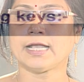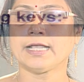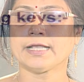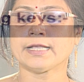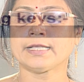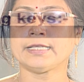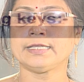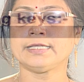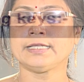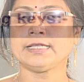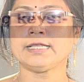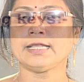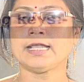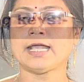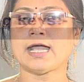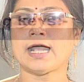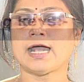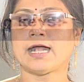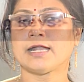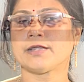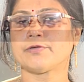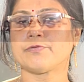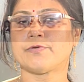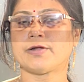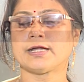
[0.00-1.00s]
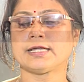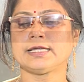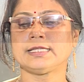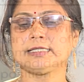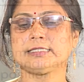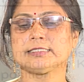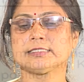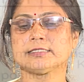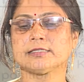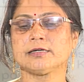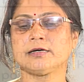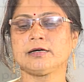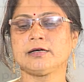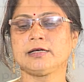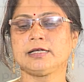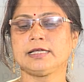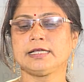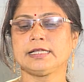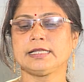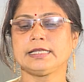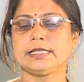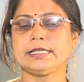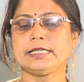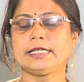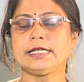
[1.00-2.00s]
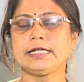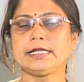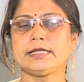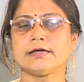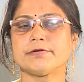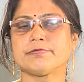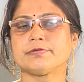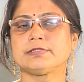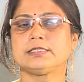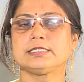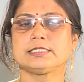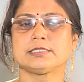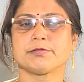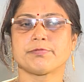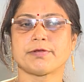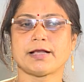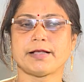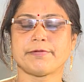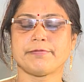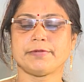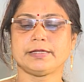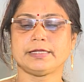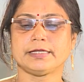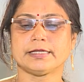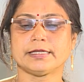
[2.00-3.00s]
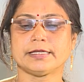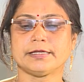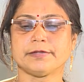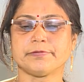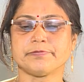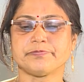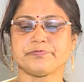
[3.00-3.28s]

key and what is the need of this primary key?